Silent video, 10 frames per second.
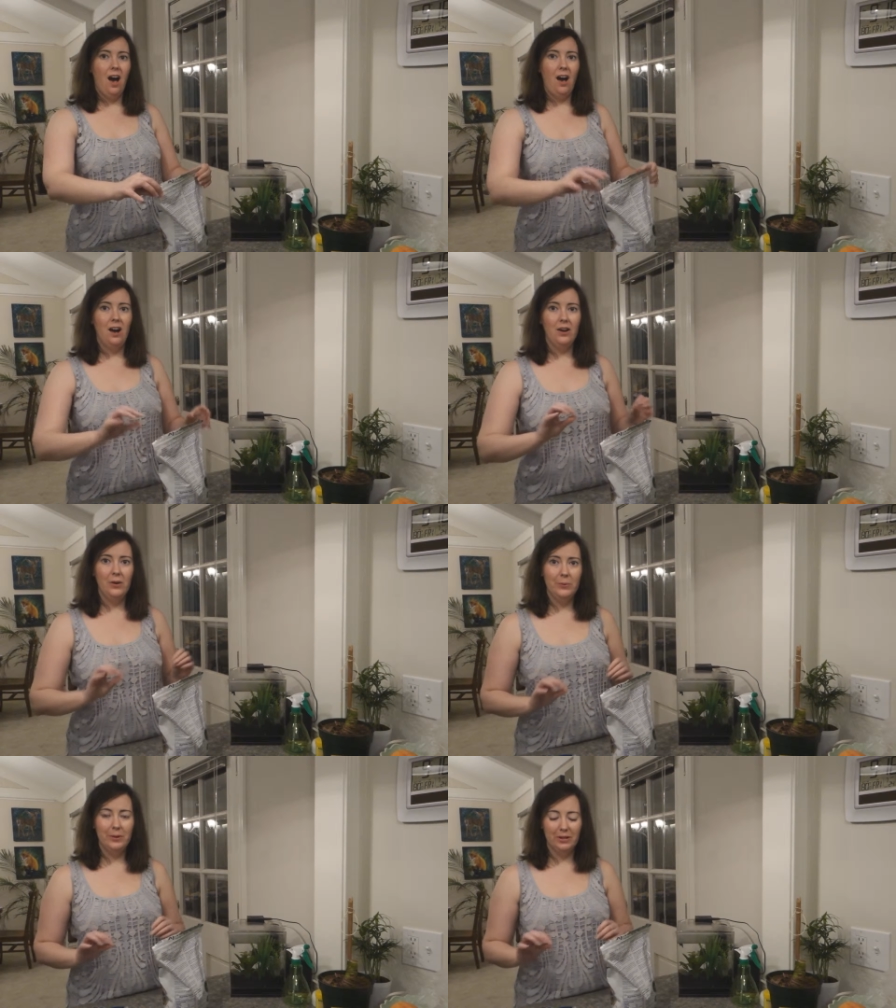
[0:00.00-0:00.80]
A
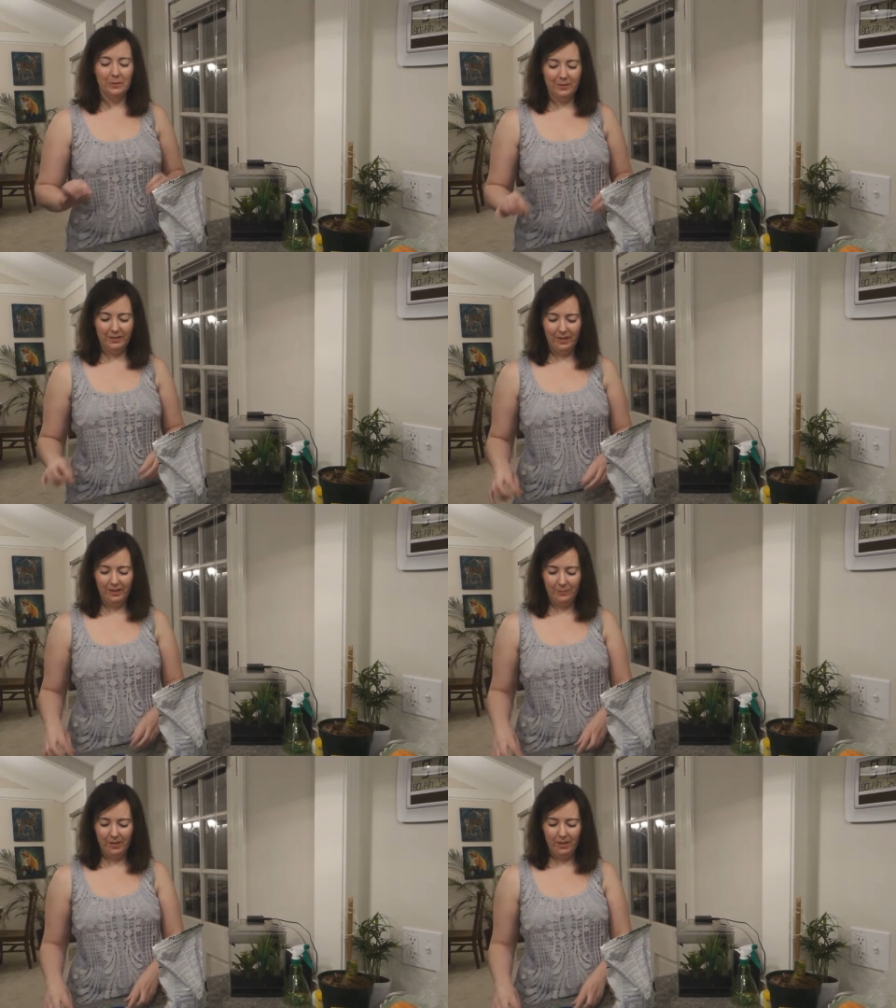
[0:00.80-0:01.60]
coworker was
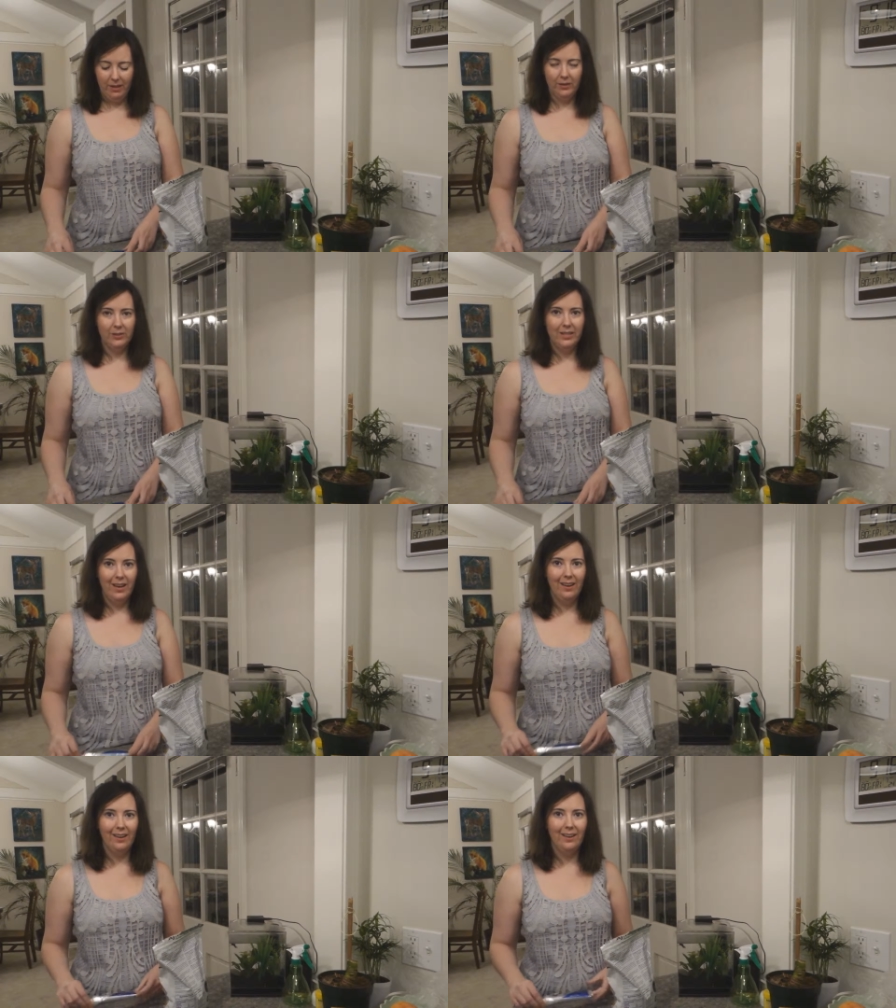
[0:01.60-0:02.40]
telling me the other
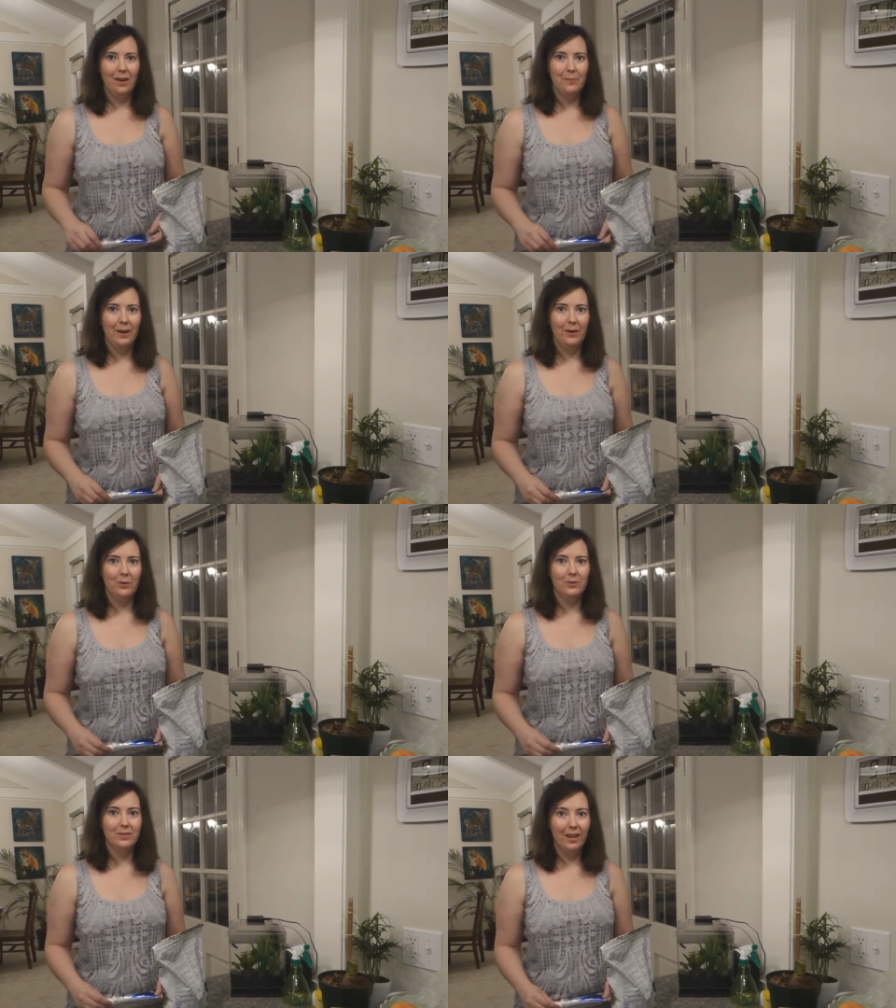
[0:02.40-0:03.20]
day
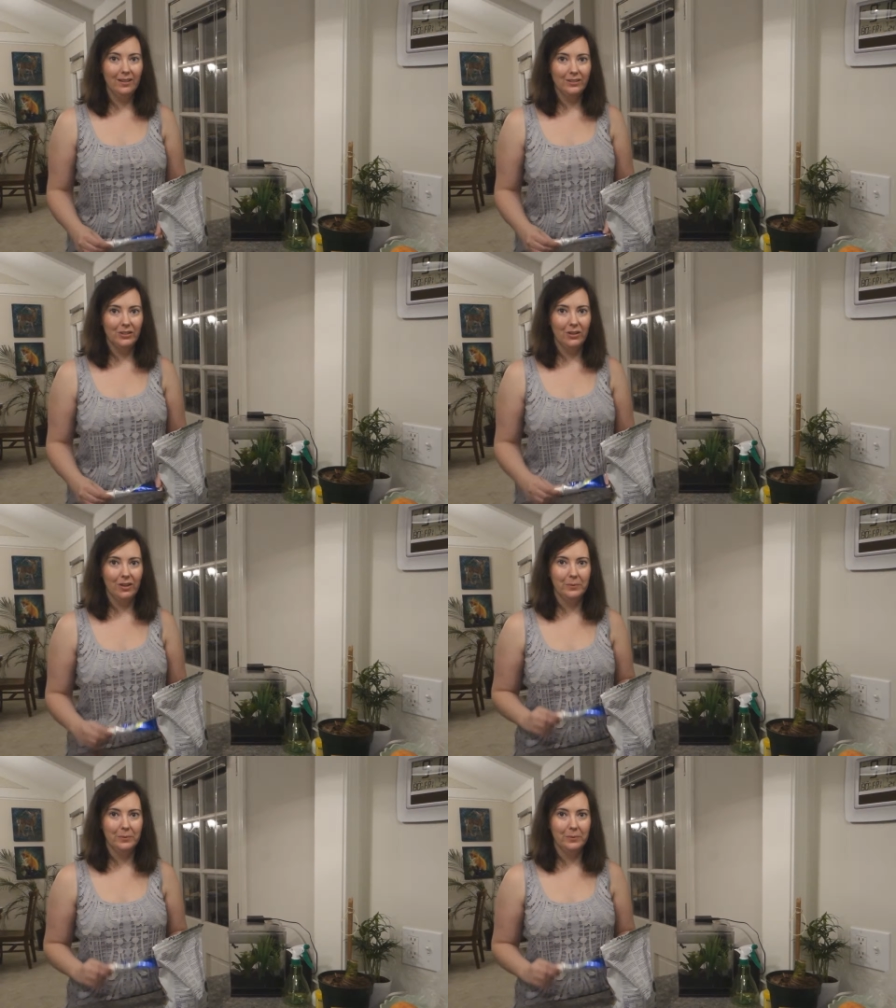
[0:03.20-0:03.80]
about xylitol.